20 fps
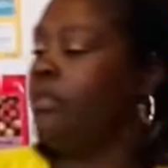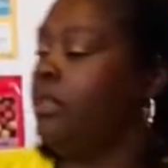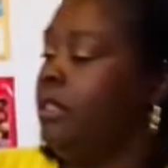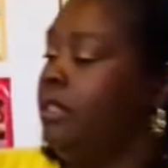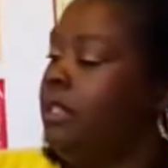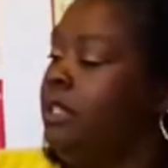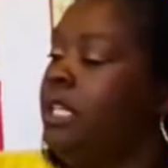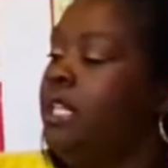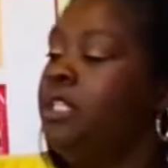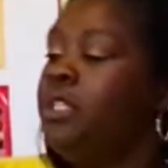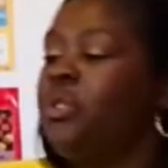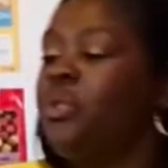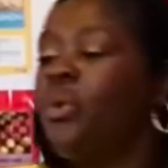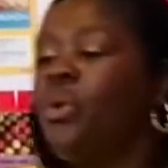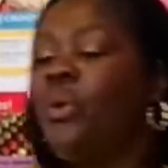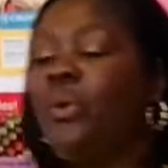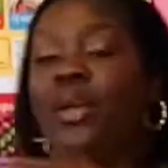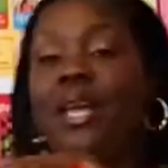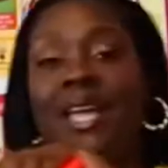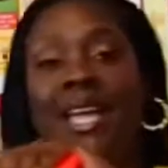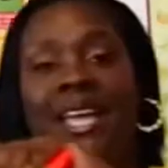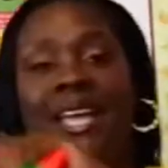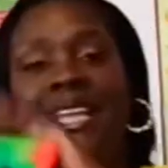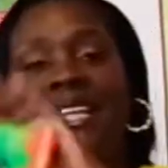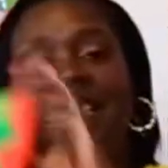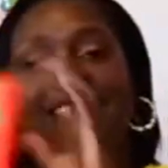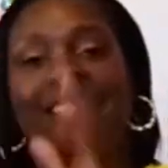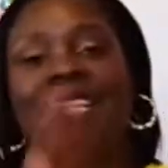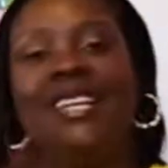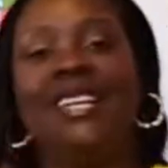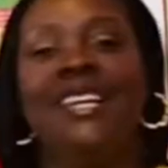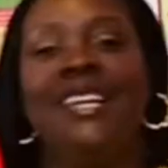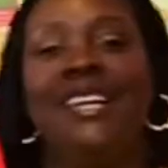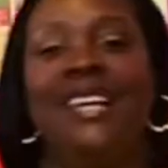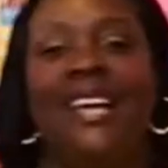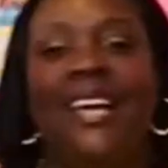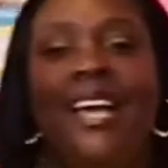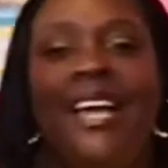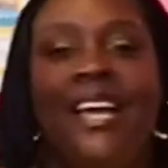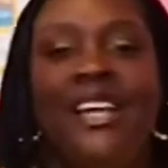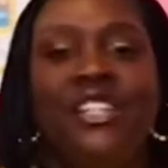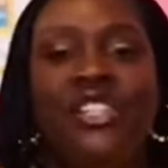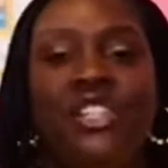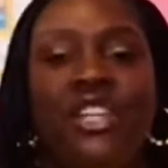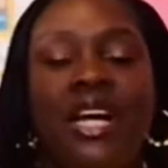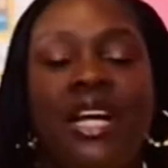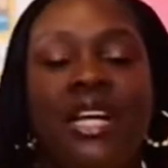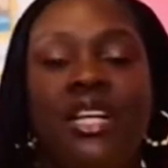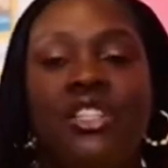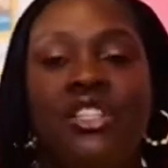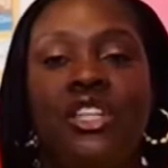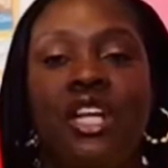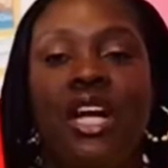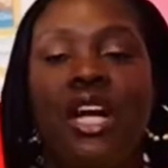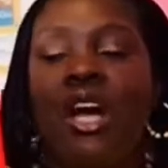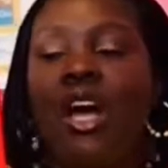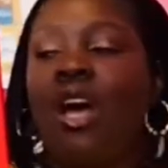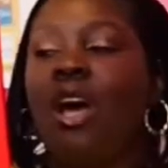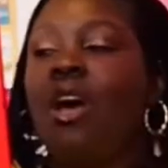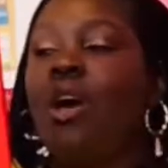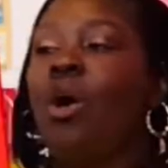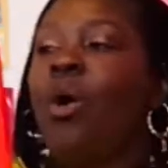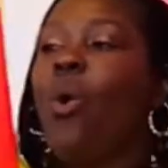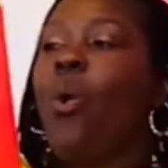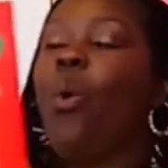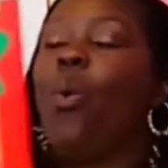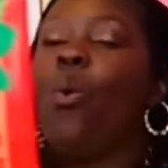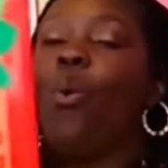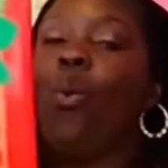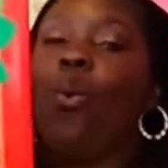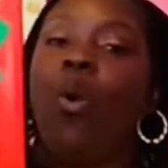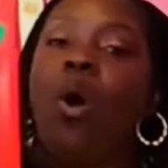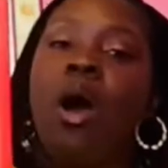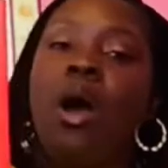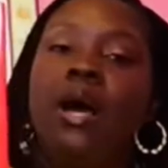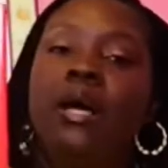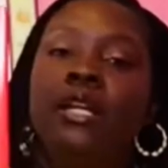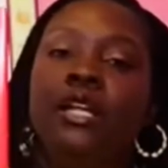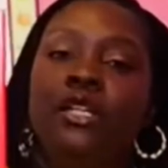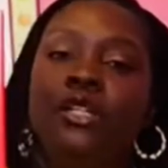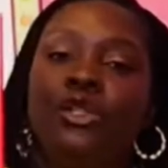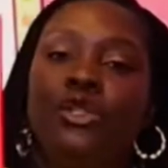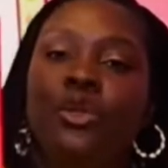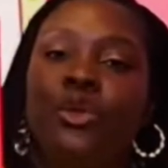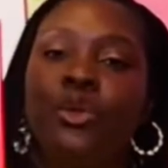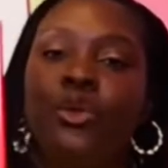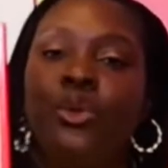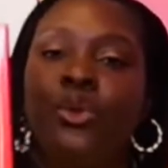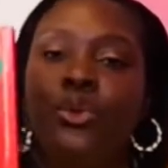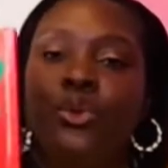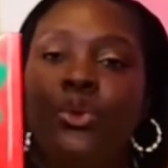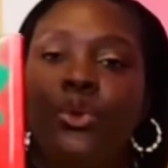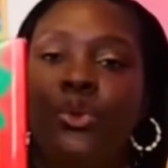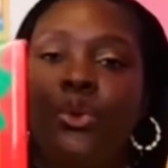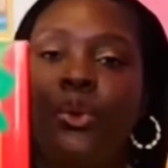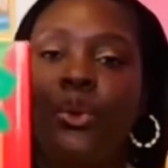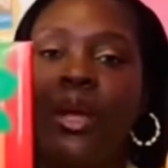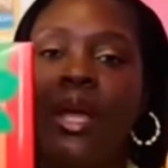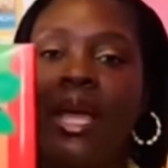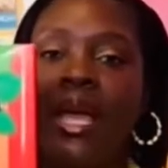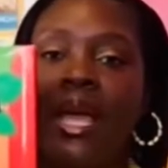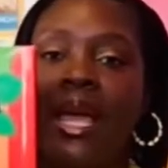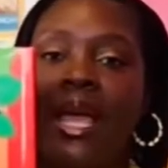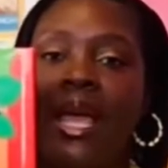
this story is Chicka Chicka 1, 2, 3.